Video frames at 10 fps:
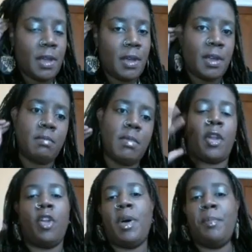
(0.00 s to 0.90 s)
I
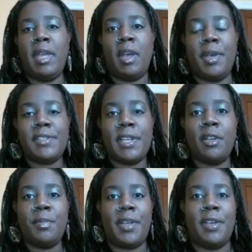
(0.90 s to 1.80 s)
don't know about being a
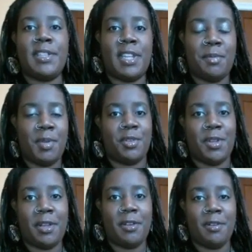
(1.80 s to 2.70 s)
bestseller because that depends
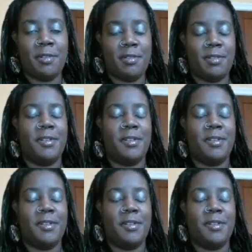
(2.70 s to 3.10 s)
on how your